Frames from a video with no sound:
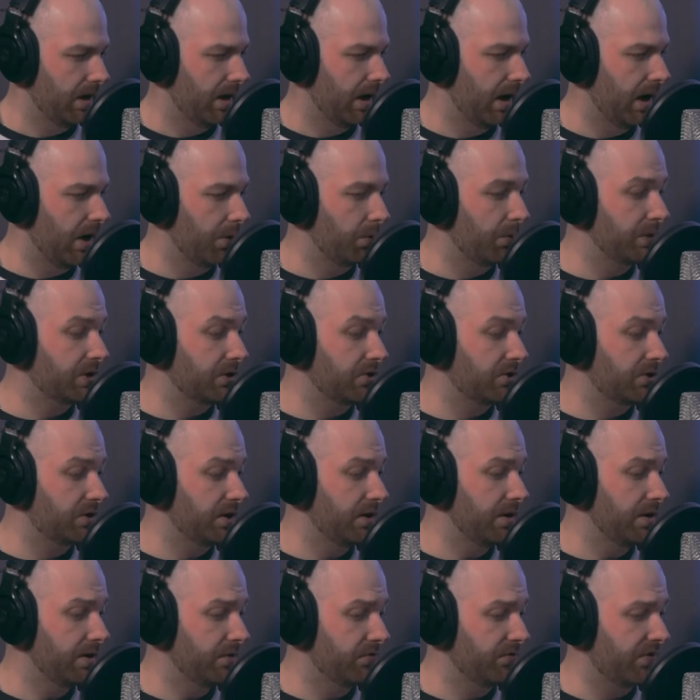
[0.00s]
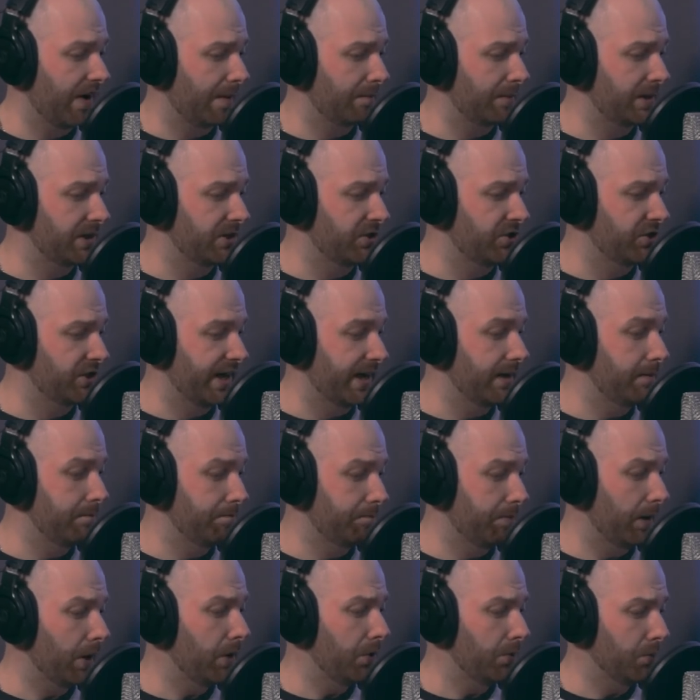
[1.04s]
uh, which has turned the family's skin
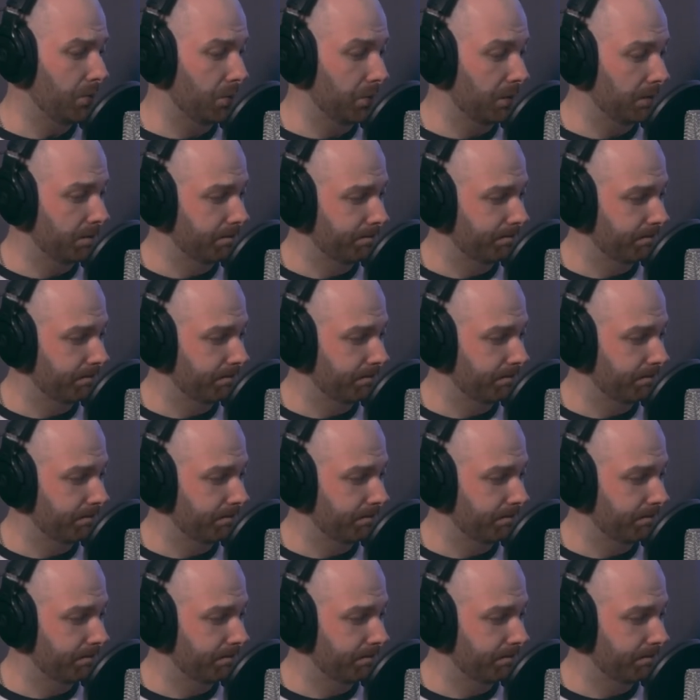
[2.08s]
blue.